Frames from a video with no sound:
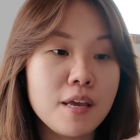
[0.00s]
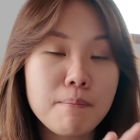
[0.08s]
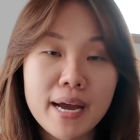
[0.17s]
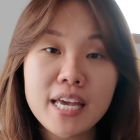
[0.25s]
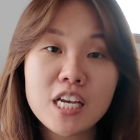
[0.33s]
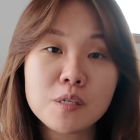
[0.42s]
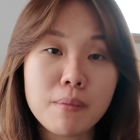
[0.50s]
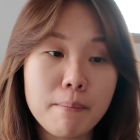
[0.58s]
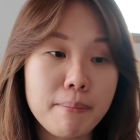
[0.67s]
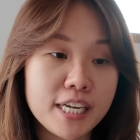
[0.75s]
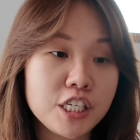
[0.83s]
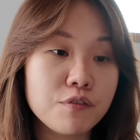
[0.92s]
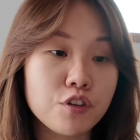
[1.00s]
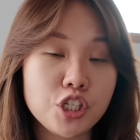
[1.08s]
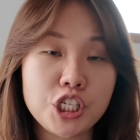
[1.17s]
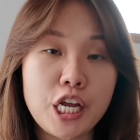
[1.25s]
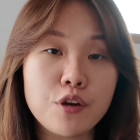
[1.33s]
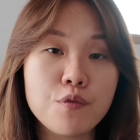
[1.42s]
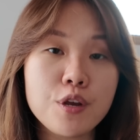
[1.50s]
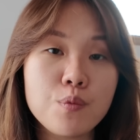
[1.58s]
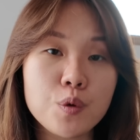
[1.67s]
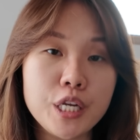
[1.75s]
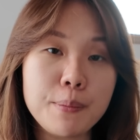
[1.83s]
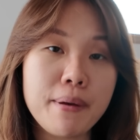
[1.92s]
In my case, my budget for January
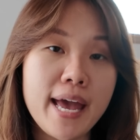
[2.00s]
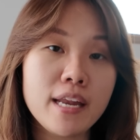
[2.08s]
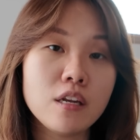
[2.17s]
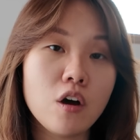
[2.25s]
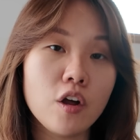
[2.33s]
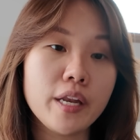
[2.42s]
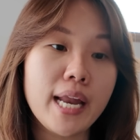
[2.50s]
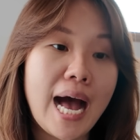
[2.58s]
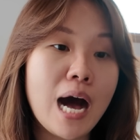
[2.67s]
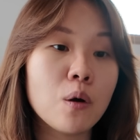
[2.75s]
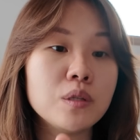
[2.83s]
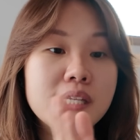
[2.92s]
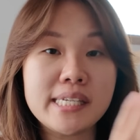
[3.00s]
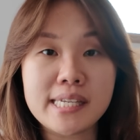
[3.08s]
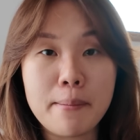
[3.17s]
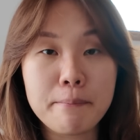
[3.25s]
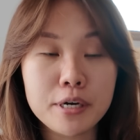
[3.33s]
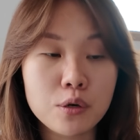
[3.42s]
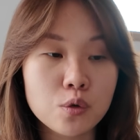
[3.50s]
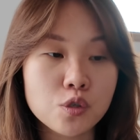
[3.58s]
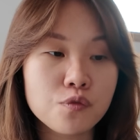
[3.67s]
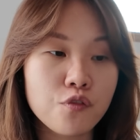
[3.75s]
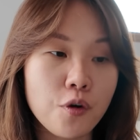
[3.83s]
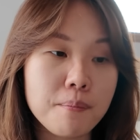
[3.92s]
will depend on how December goes
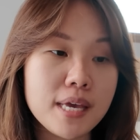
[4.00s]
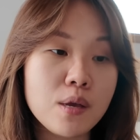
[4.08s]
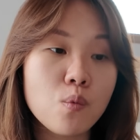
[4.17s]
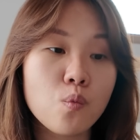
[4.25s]
for me,